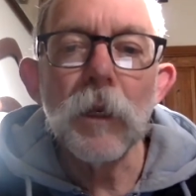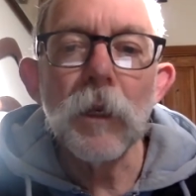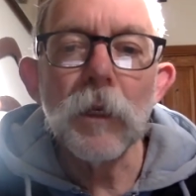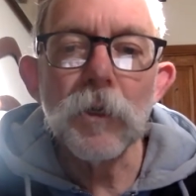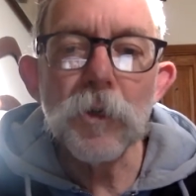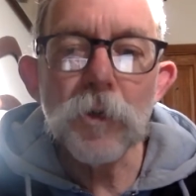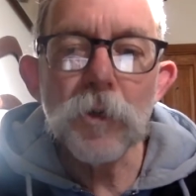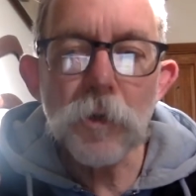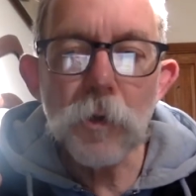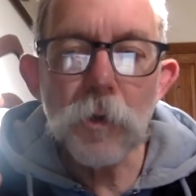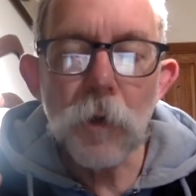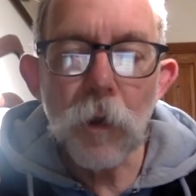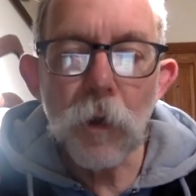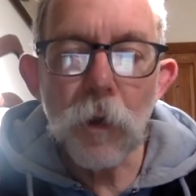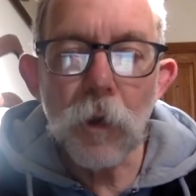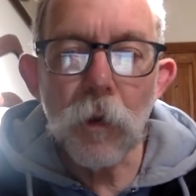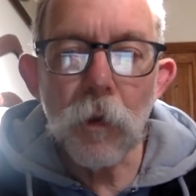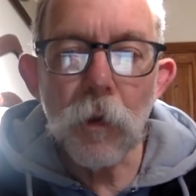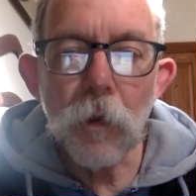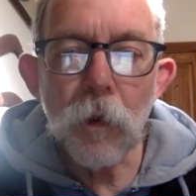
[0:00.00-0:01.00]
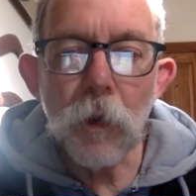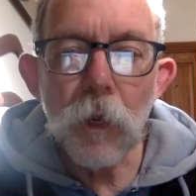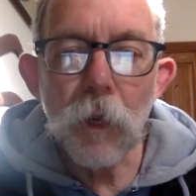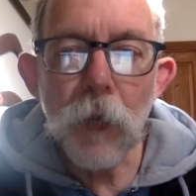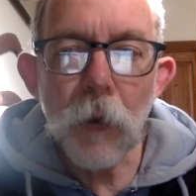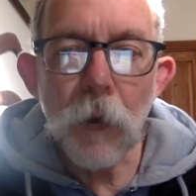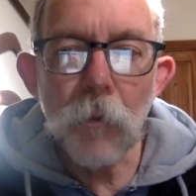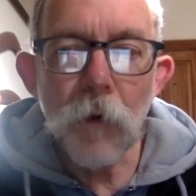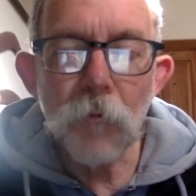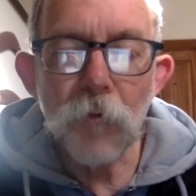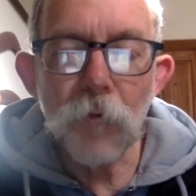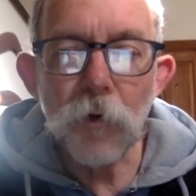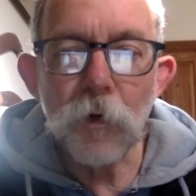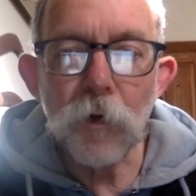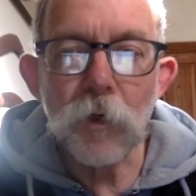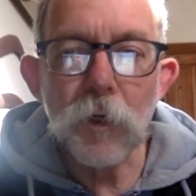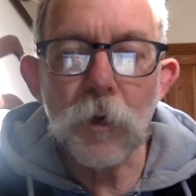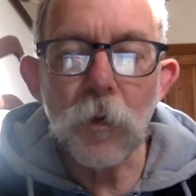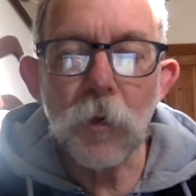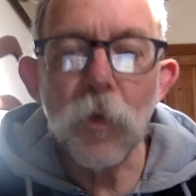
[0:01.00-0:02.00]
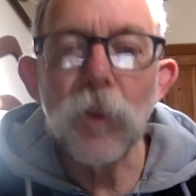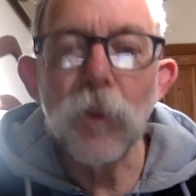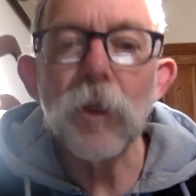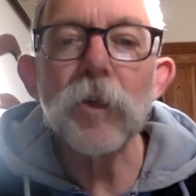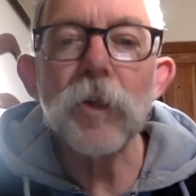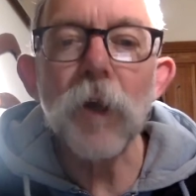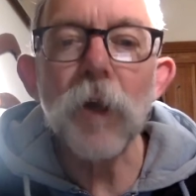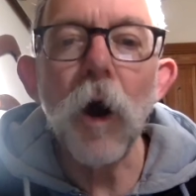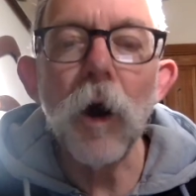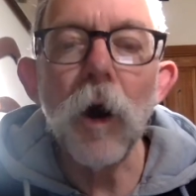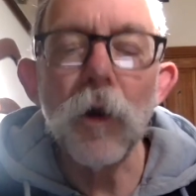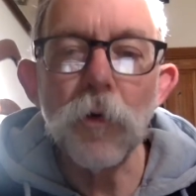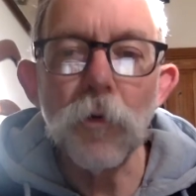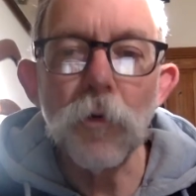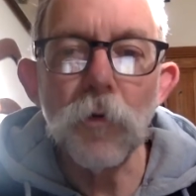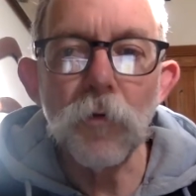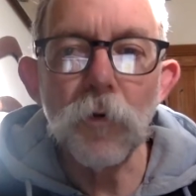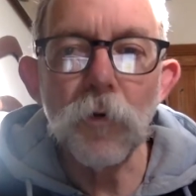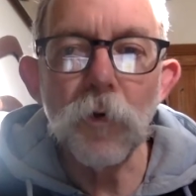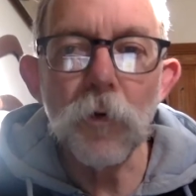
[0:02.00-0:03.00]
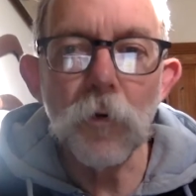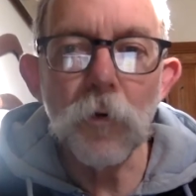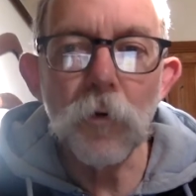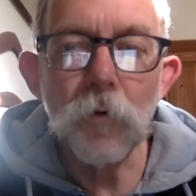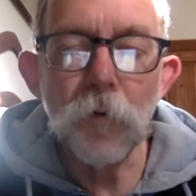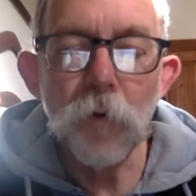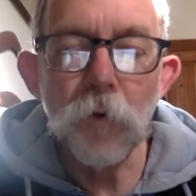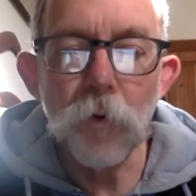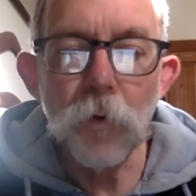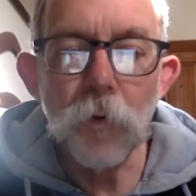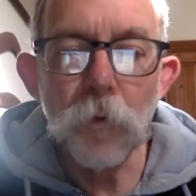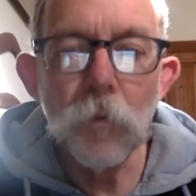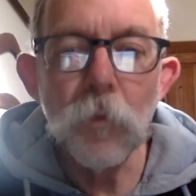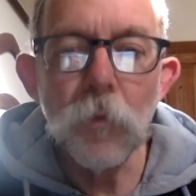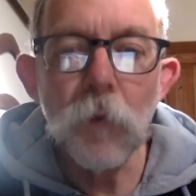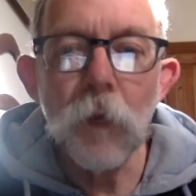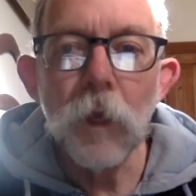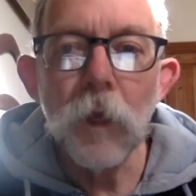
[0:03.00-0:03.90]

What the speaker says: just come up with a title for your film,